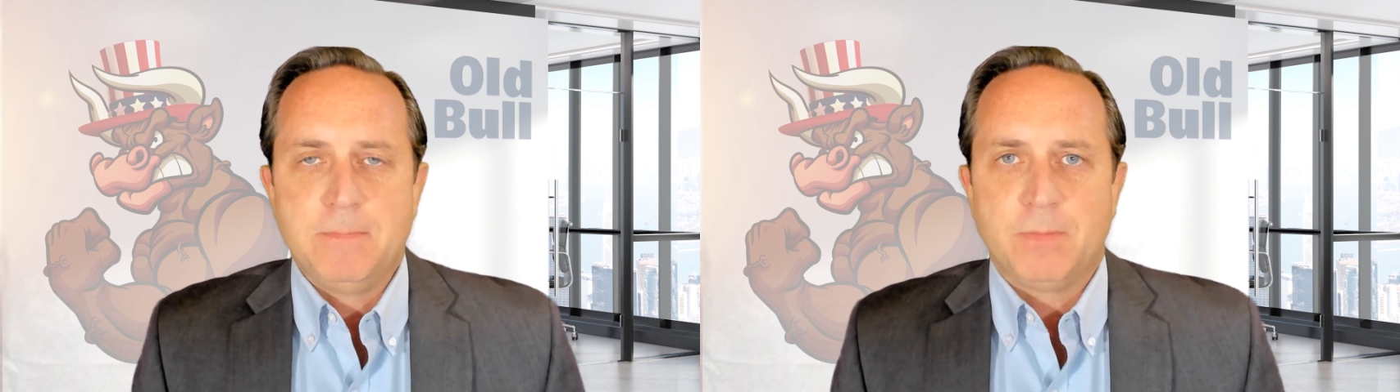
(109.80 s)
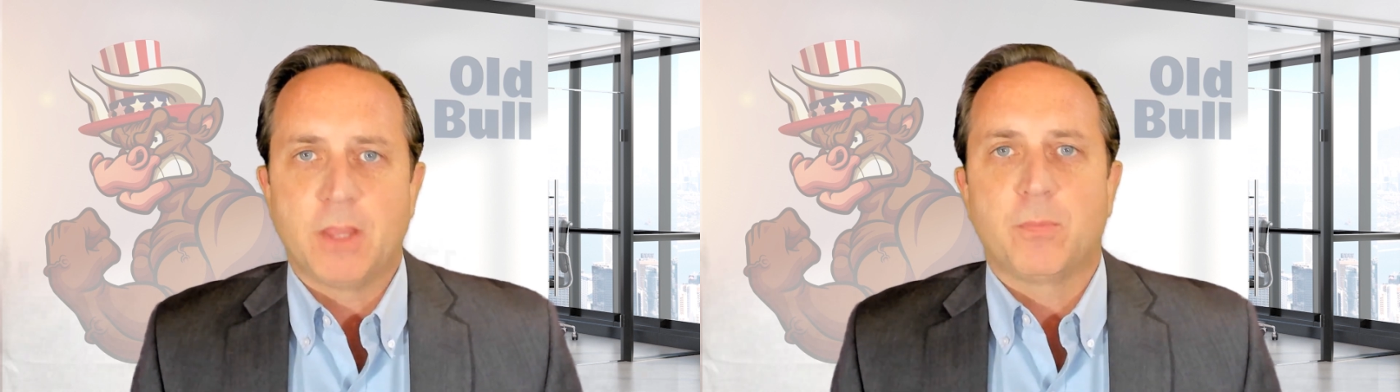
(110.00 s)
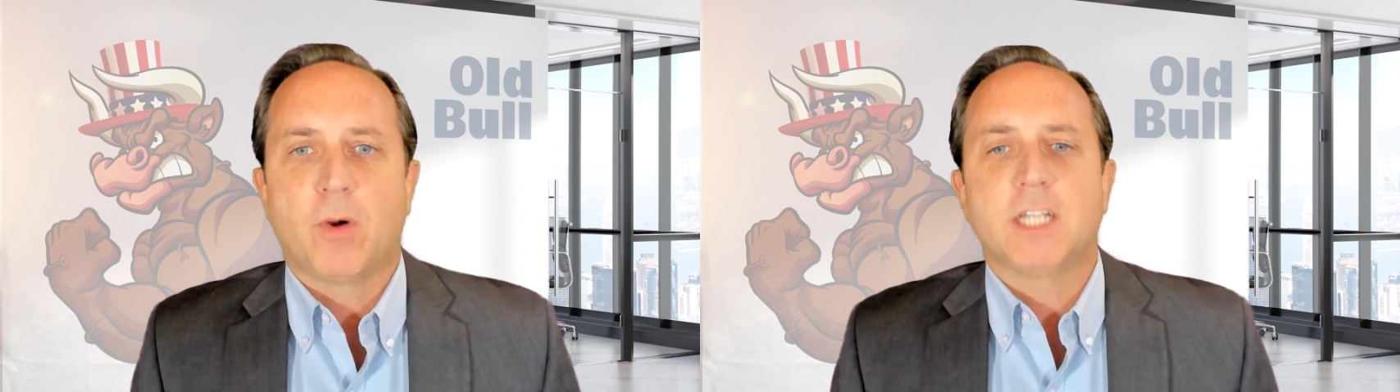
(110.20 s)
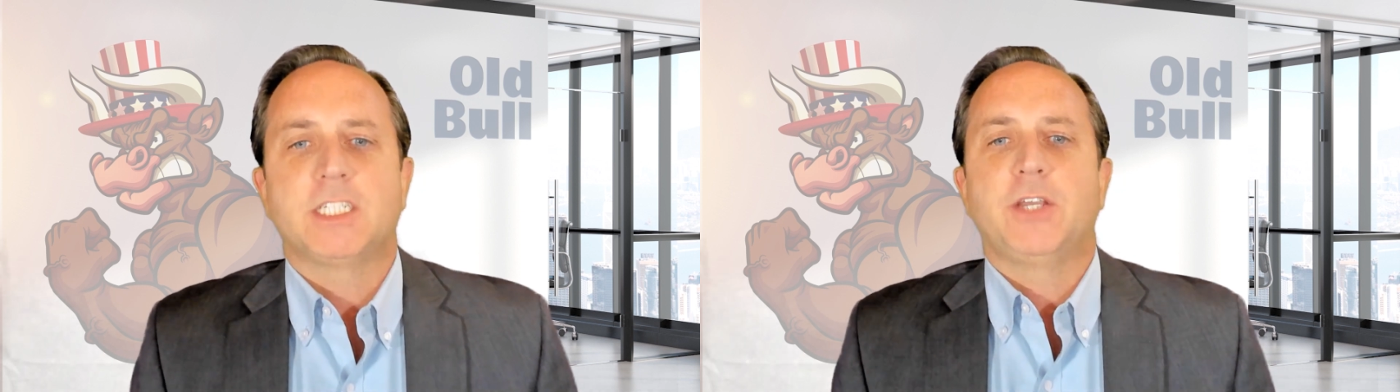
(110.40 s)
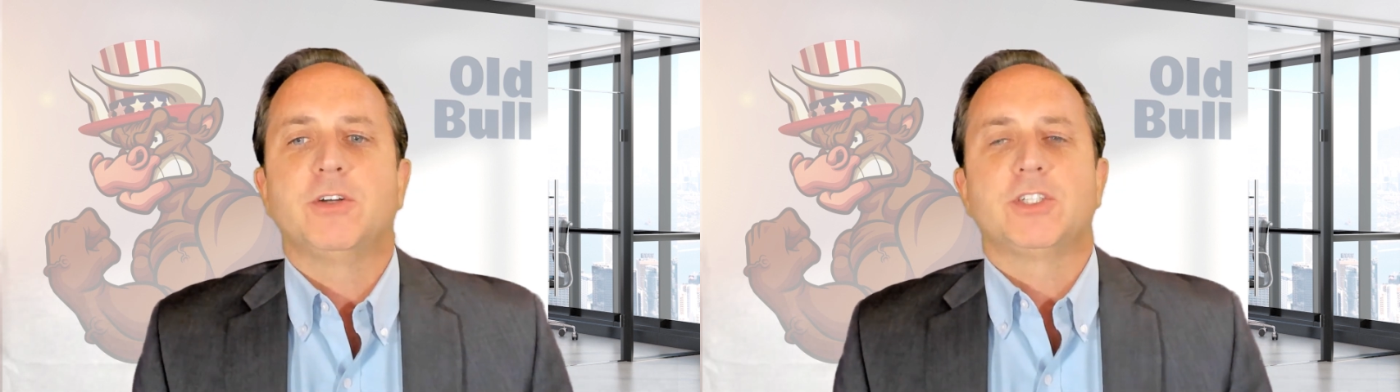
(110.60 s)
Now, the
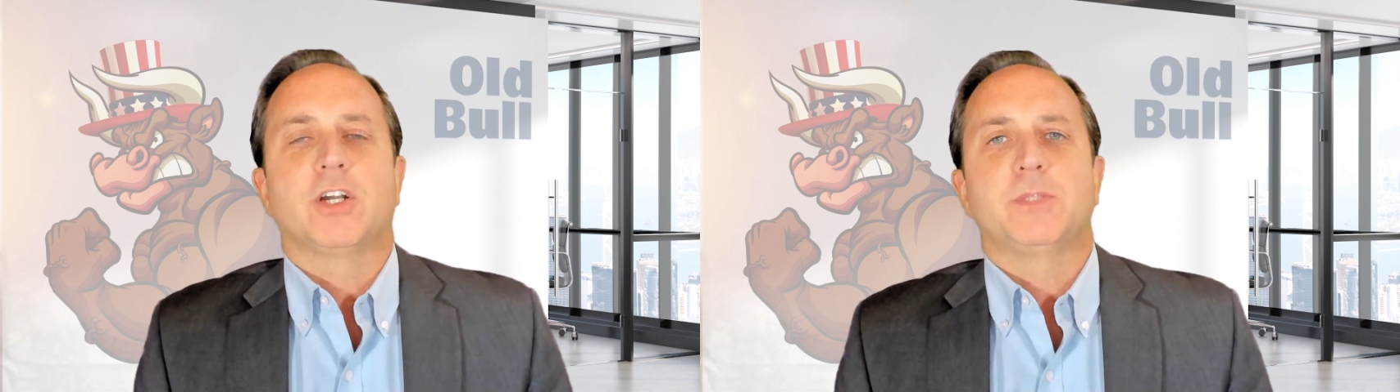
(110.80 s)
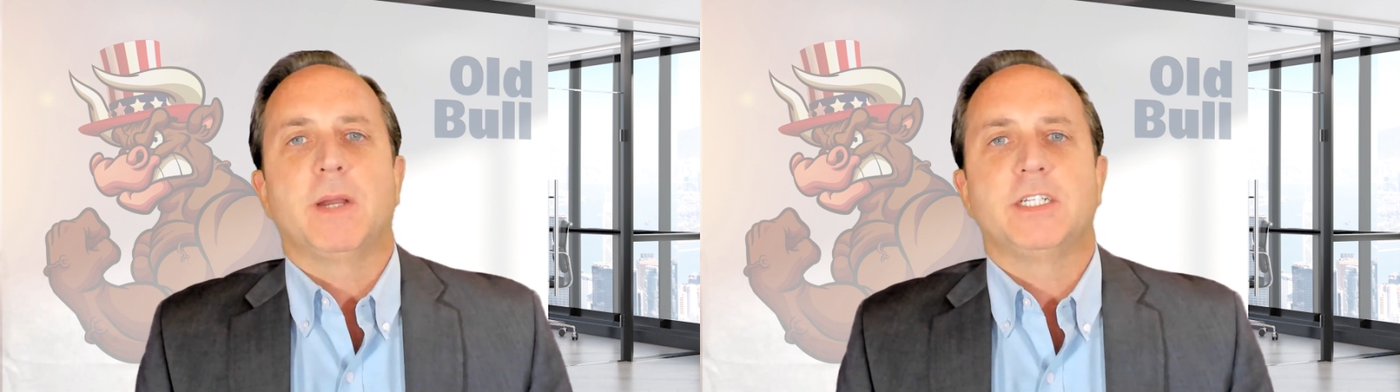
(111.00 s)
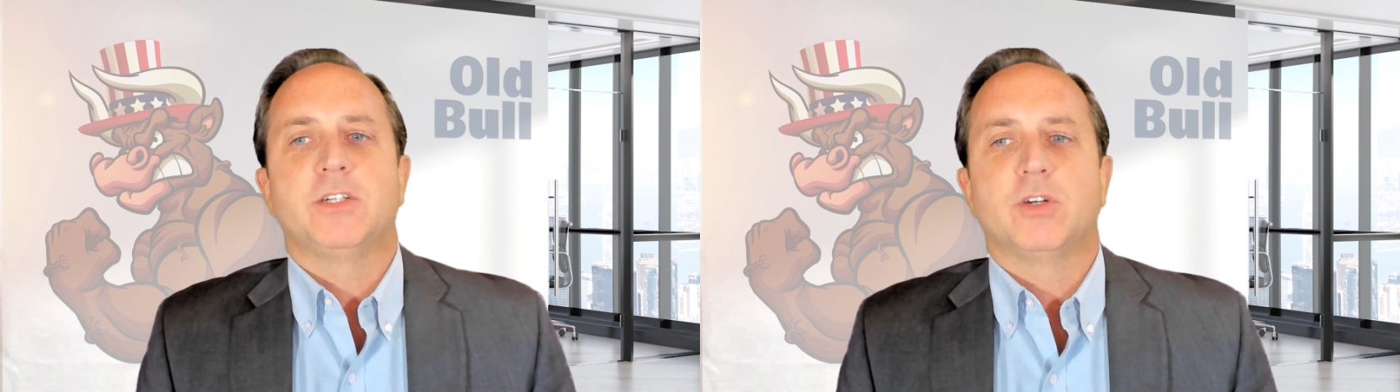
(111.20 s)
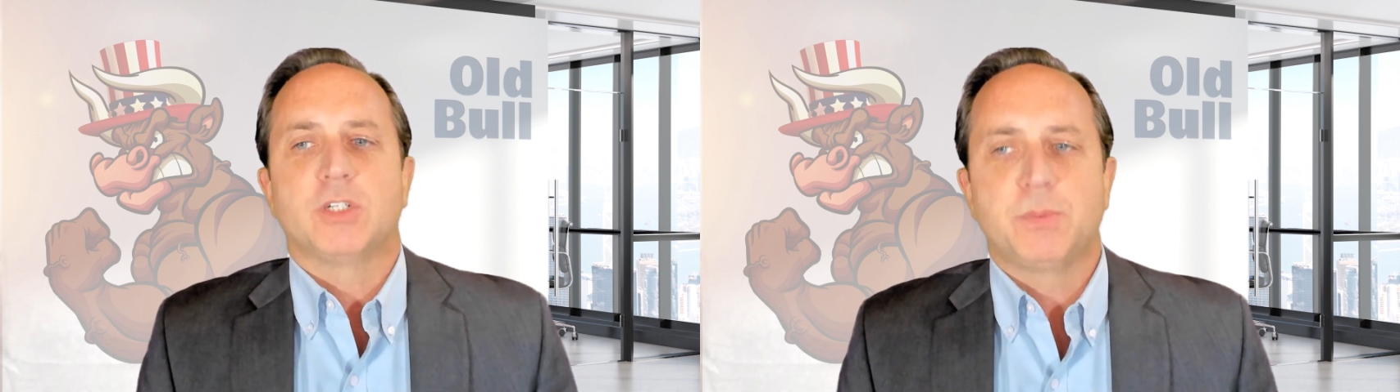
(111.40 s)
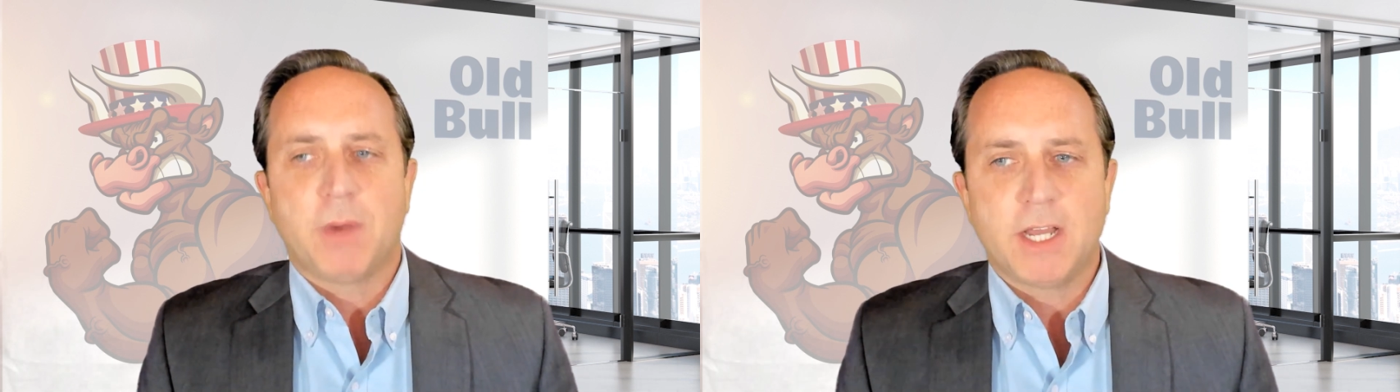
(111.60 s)
prosecutors are expected to
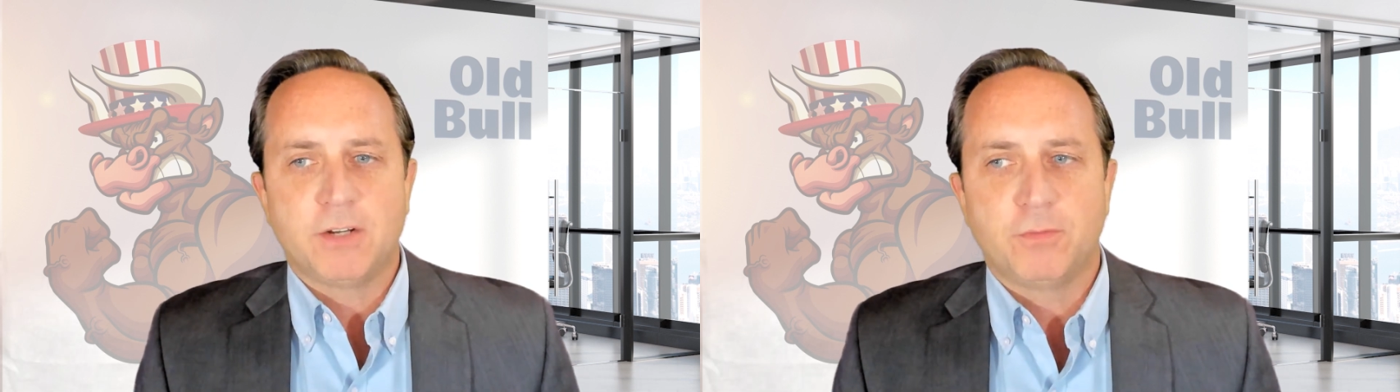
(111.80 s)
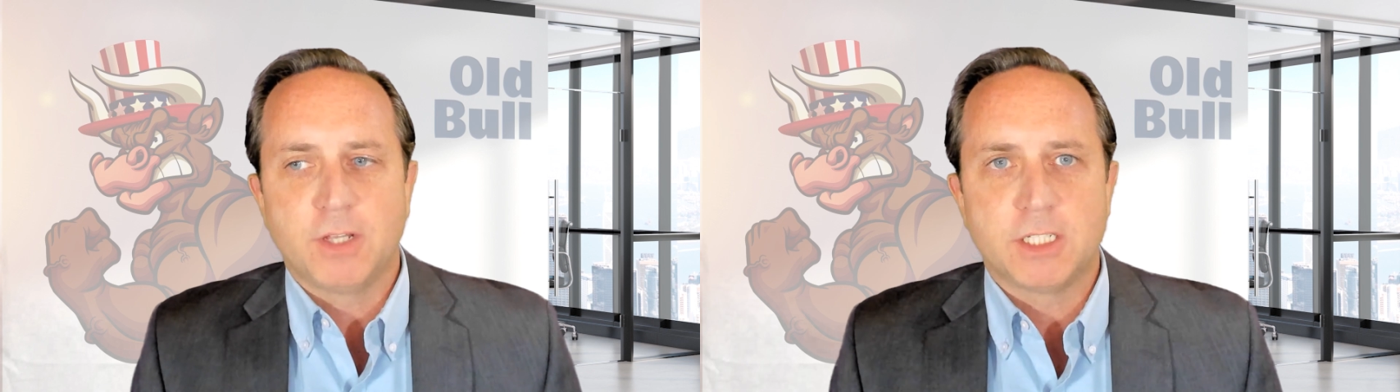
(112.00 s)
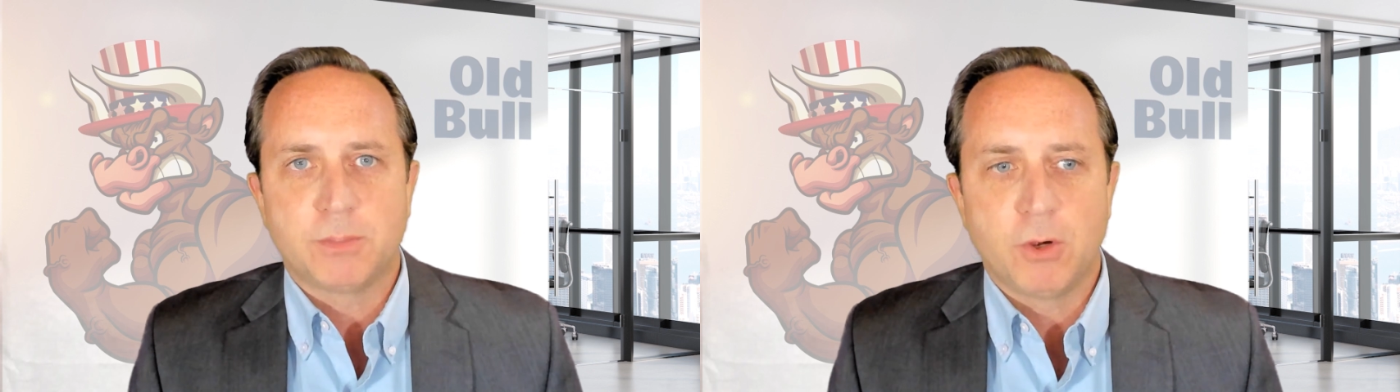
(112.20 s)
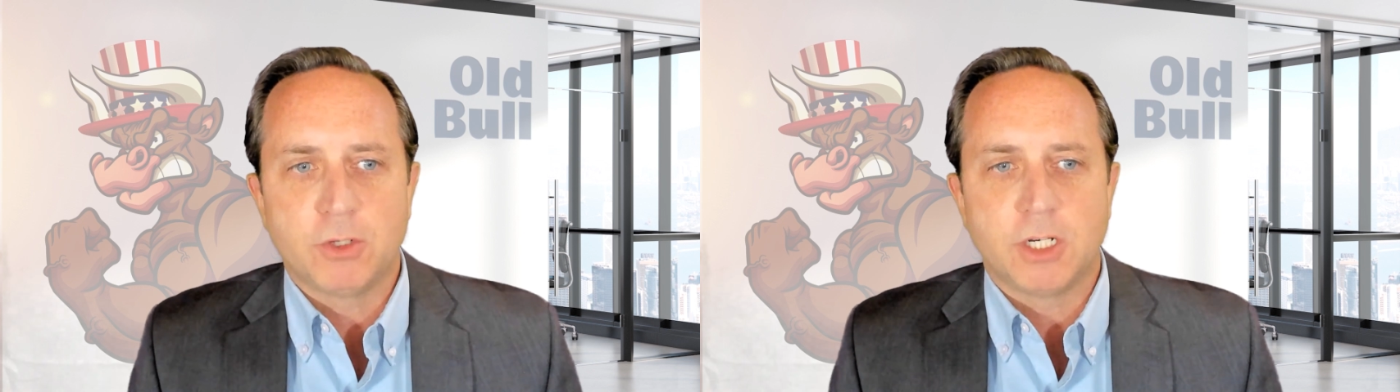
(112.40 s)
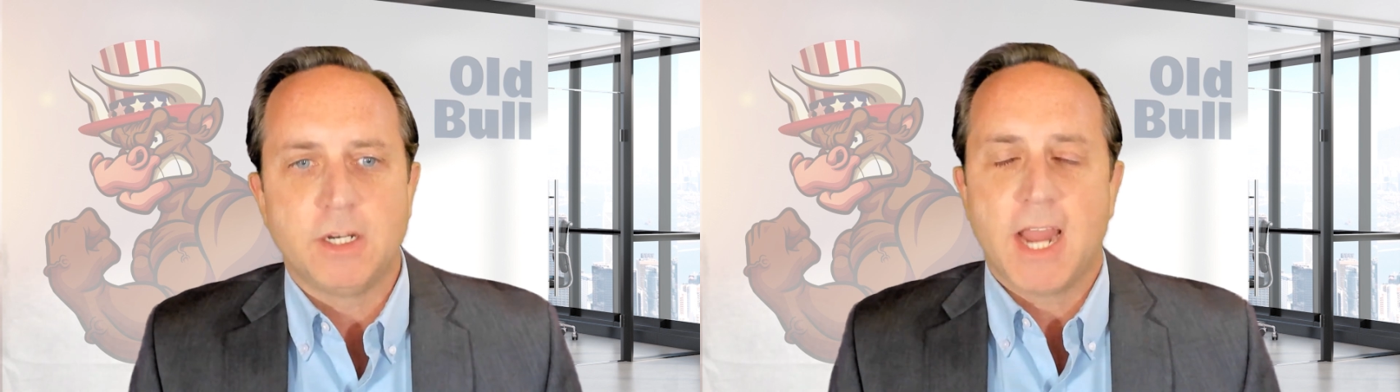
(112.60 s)
respond to Flynn's
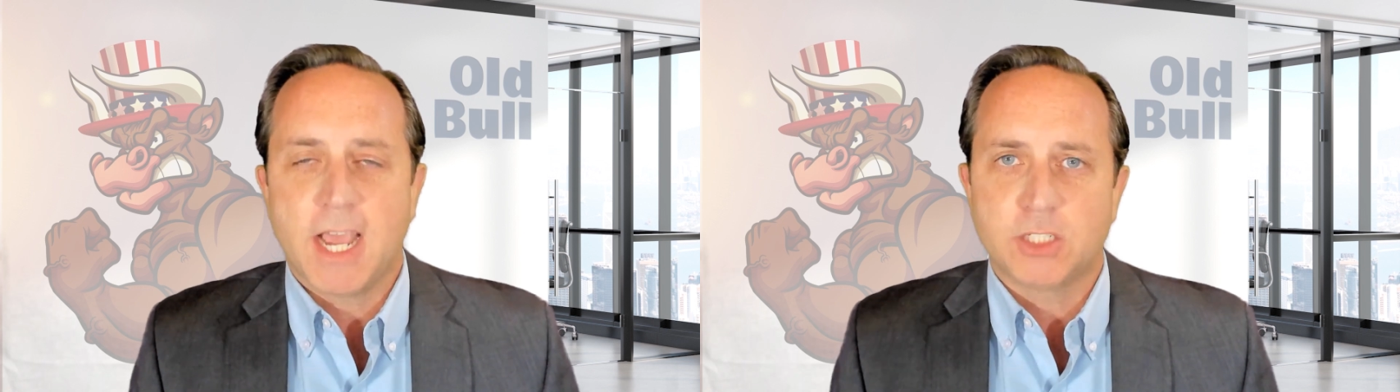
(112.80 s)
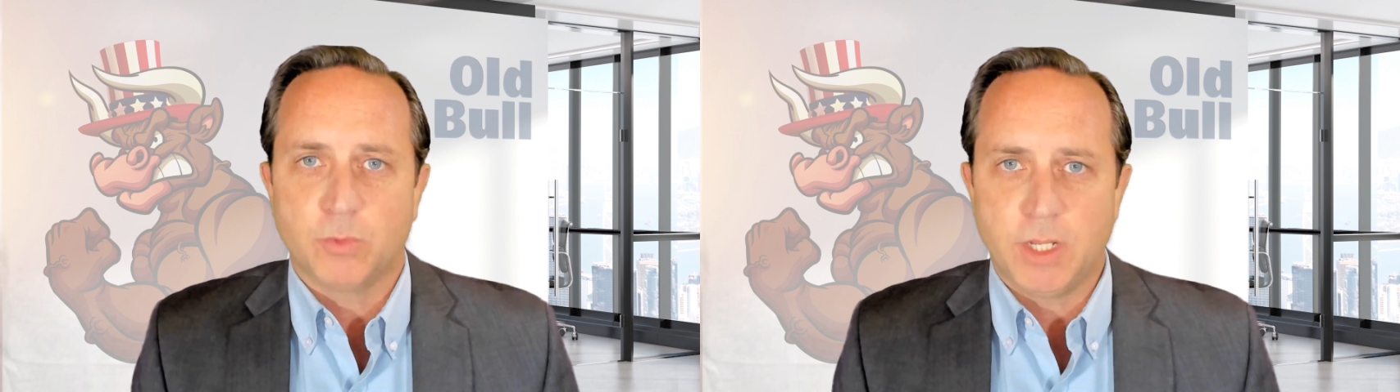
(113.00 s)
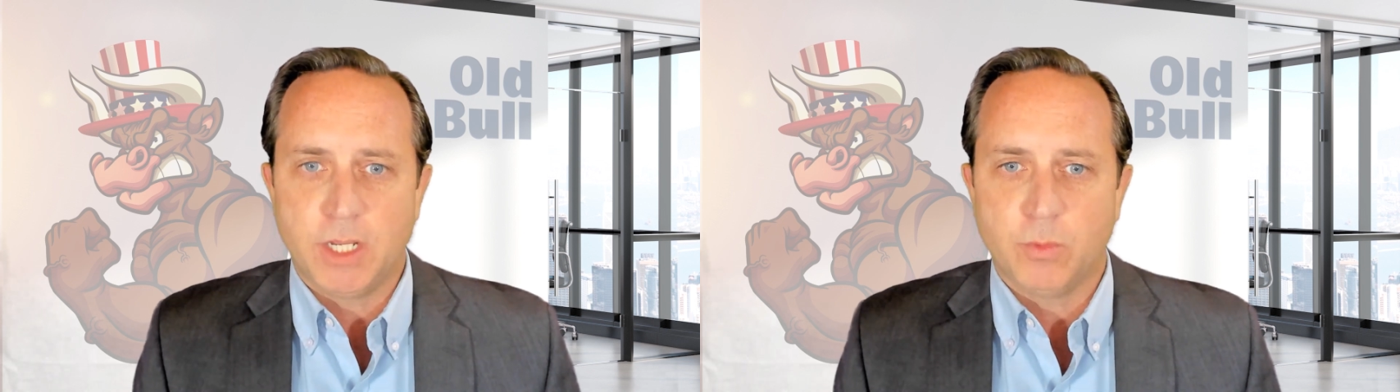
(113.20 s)
motion next week,